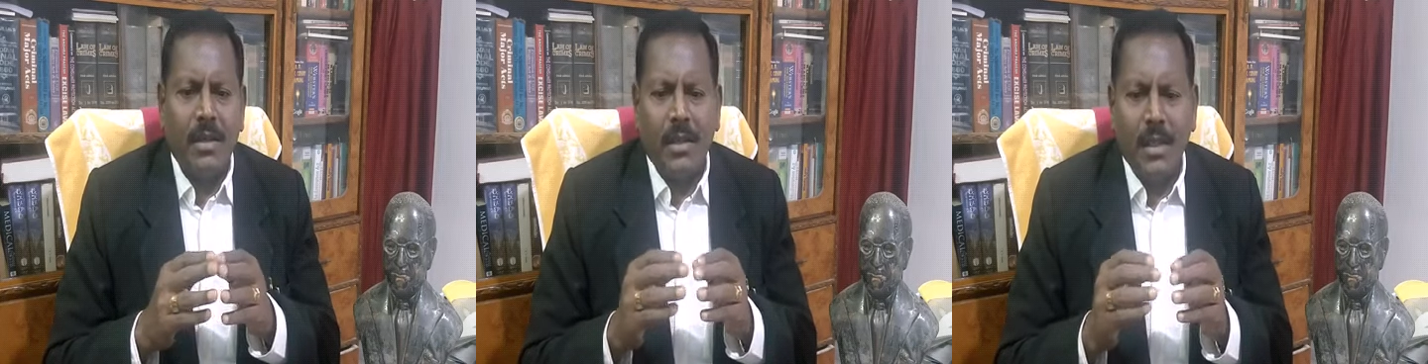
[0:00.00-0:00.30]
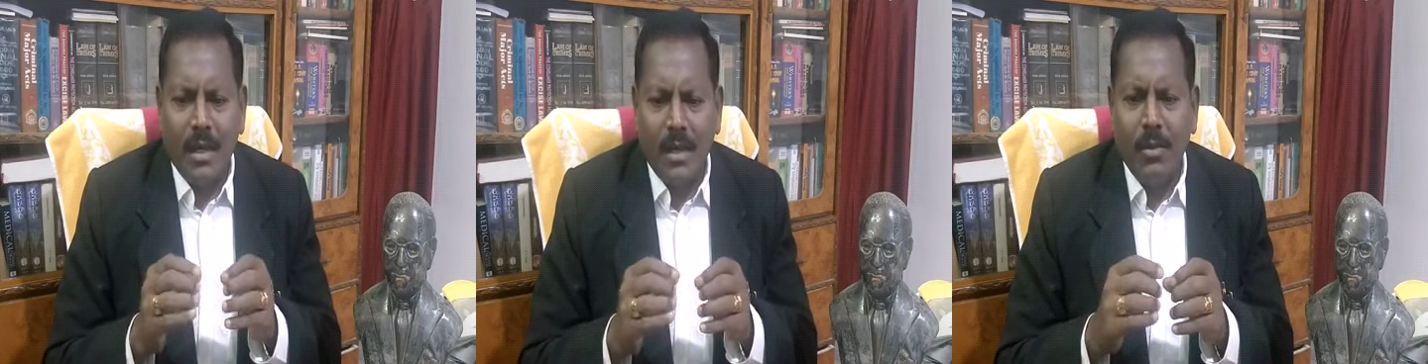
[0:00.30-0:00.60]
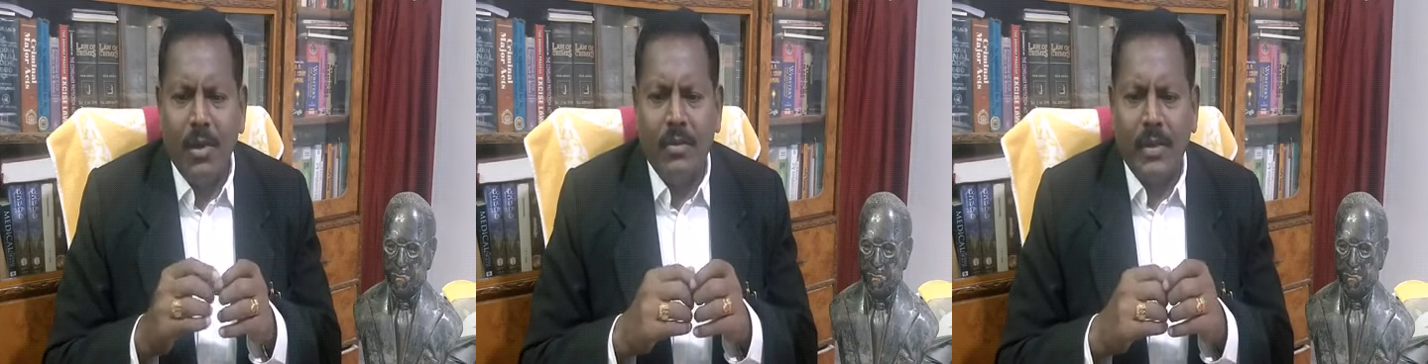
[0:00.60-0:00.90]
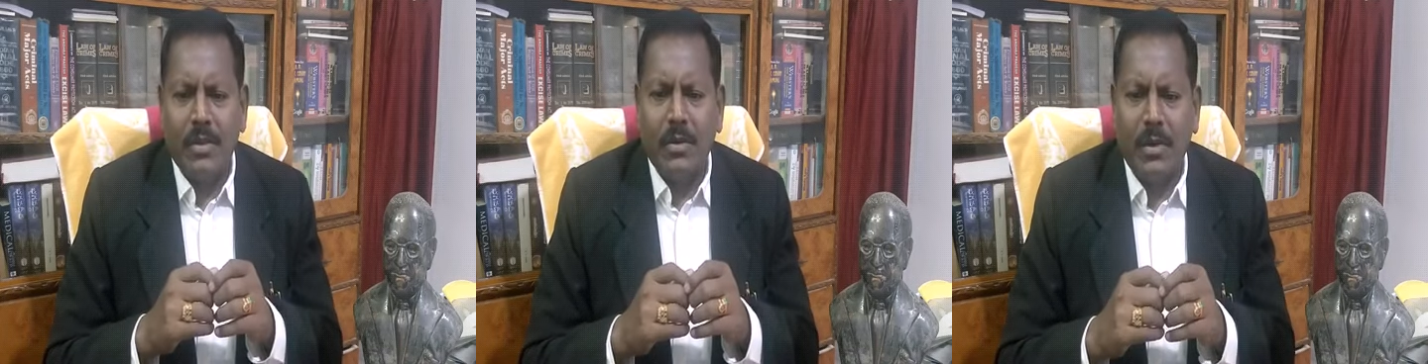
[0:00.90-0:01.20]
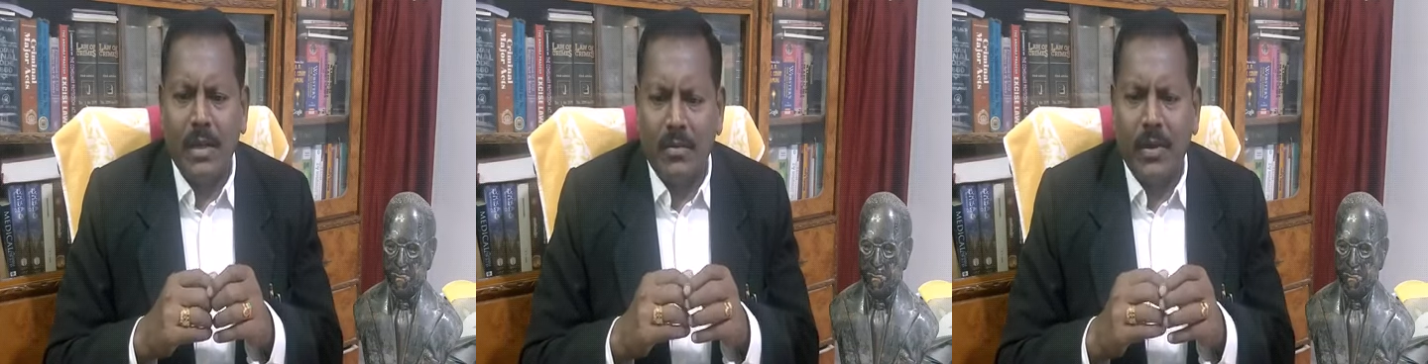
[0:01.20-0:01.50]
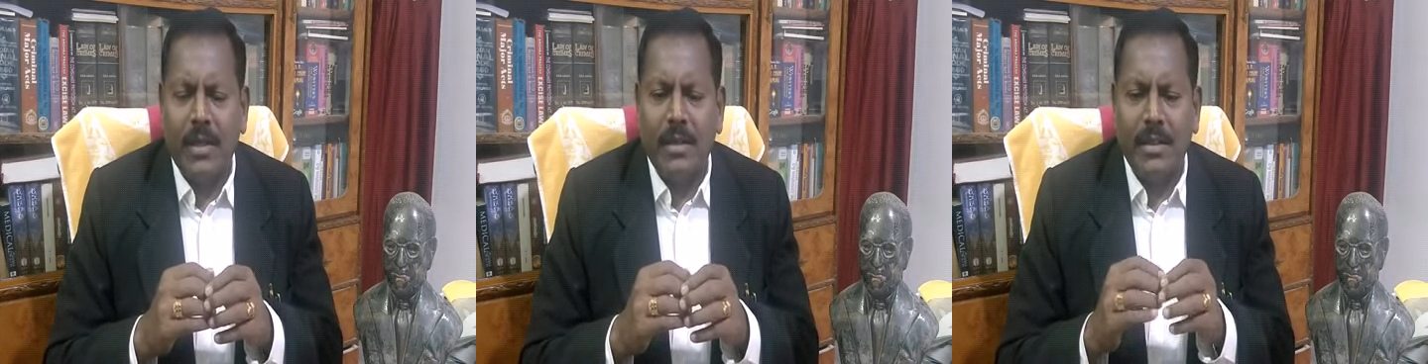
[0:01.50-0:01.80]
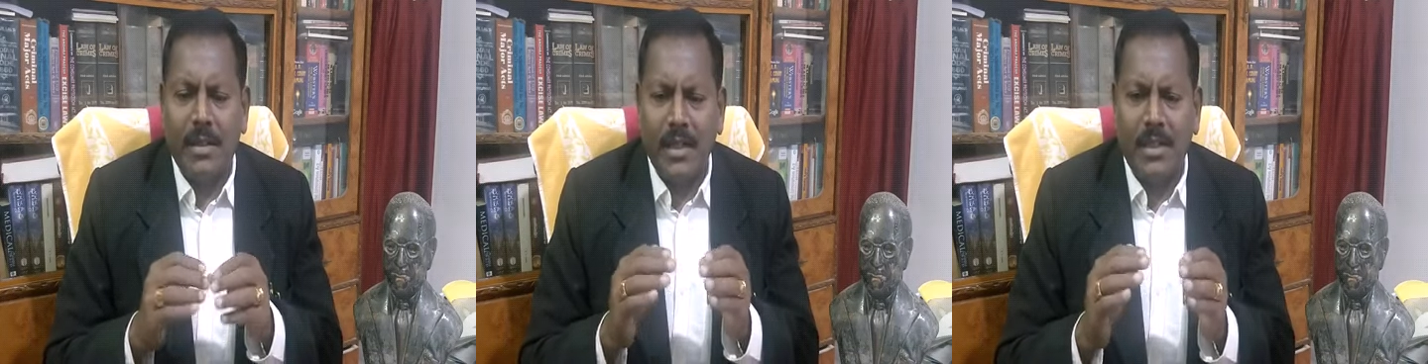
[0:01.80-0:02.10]
The Honorable Apex Court, in fact
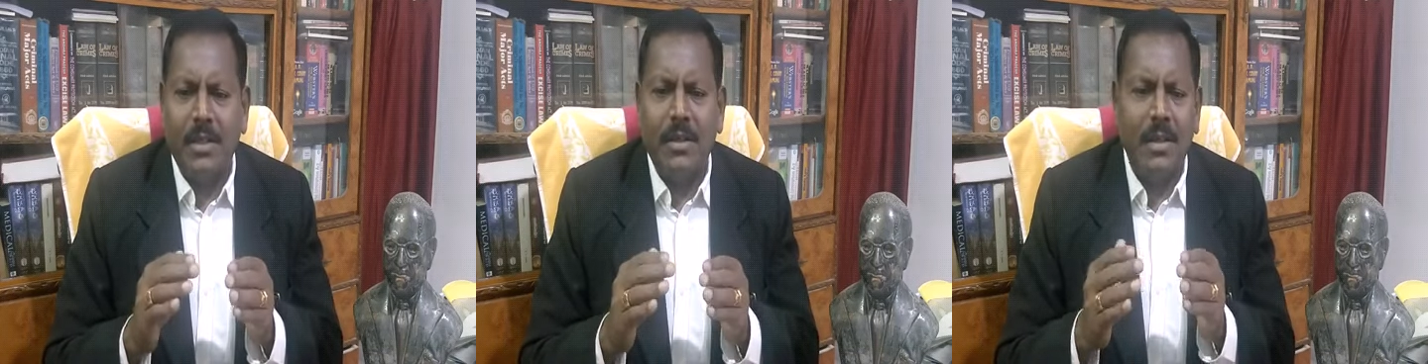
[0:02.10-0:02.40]
stretched